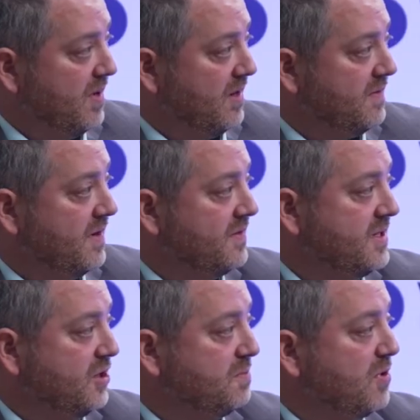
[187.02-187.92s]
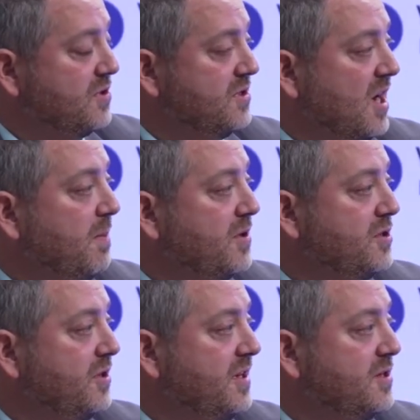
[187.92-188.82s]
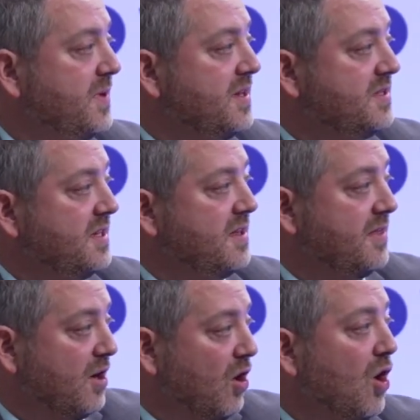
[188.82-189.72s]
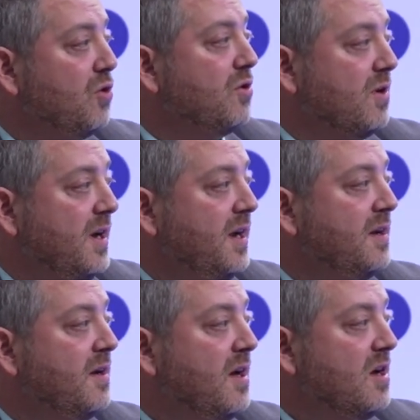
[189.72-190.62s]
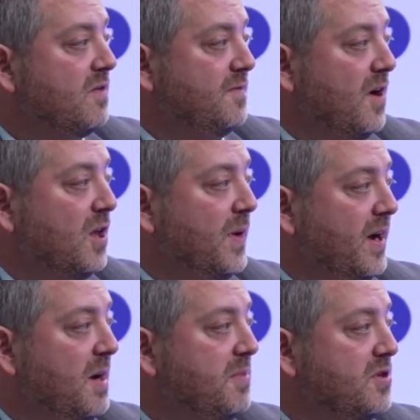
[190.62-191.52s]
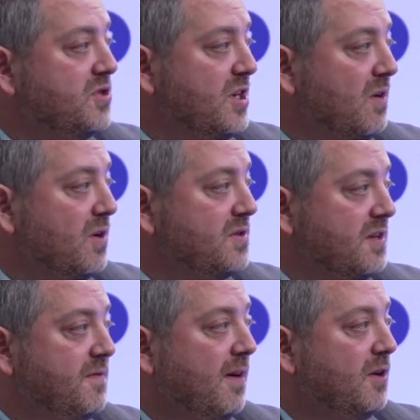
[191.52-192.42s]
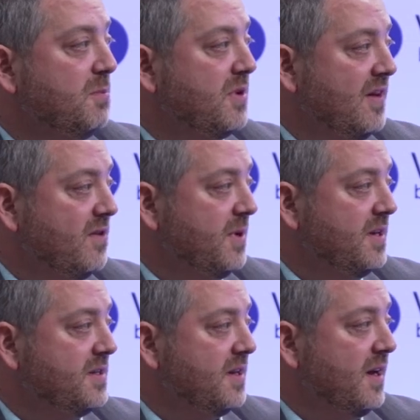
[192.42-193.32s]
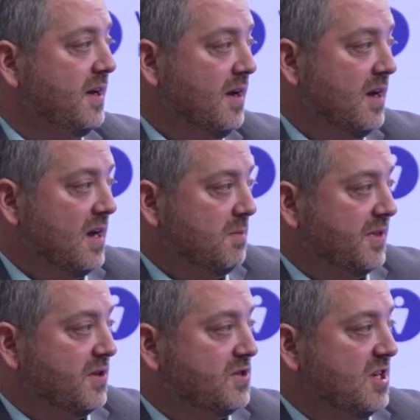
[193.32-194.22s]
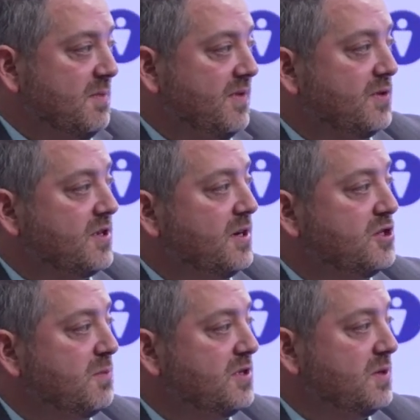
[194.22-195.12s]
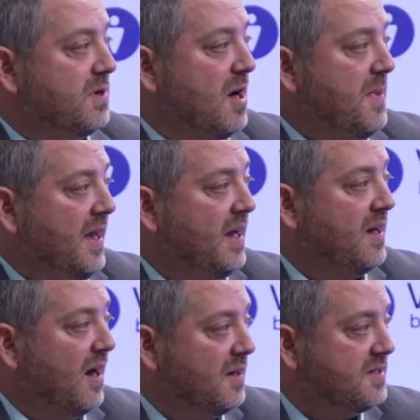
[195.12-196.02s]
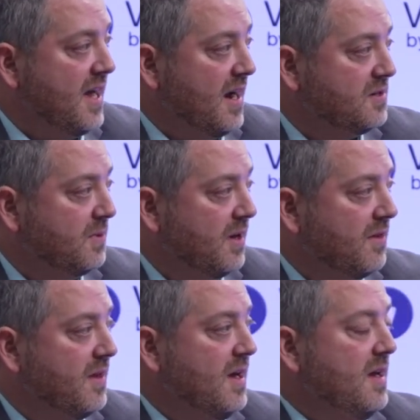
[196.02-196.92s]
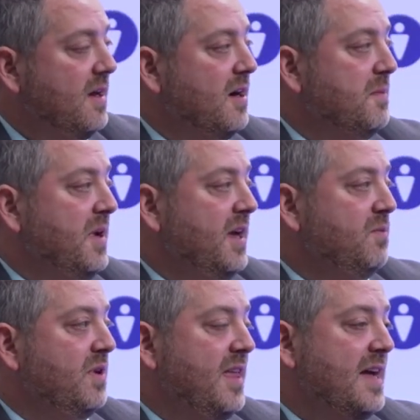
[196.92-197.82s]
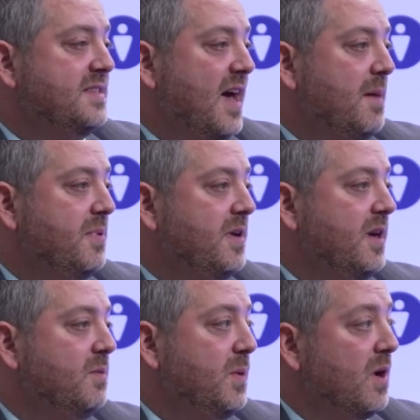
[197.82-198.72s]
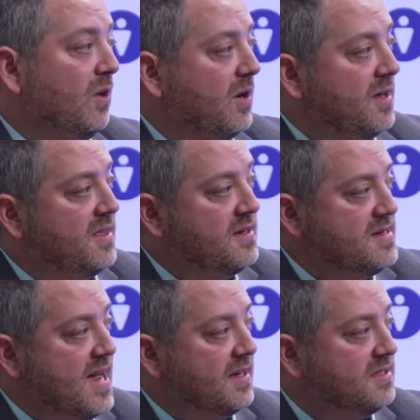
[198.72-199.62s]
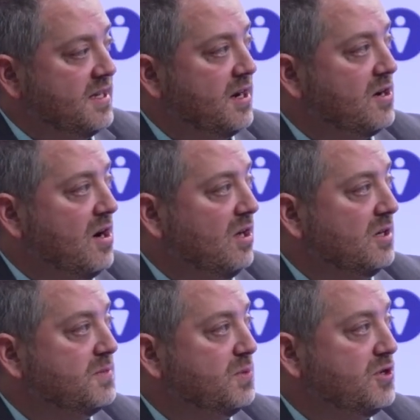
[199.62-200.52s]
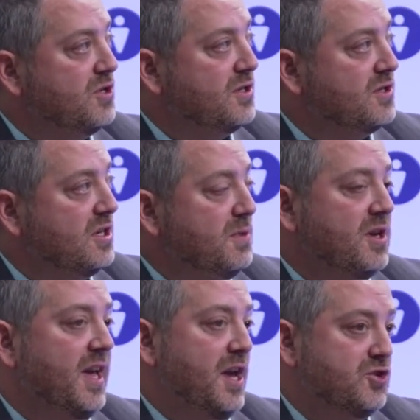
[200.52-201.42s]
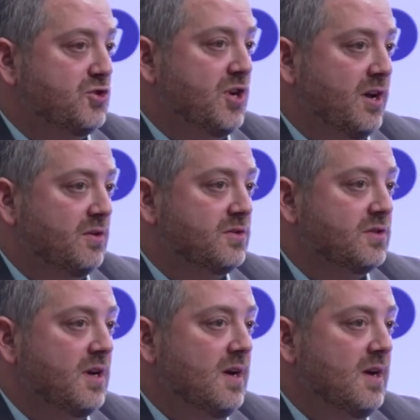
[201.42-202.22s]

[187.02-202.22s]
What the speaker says: of salesperson's opportunities, we can see that they're all green for following up. They're zeros. They followed up with everybody today. But there's some of those customers that we're not making contact with. And when that's happening, we want to look at the next set of columns, which is communication channels.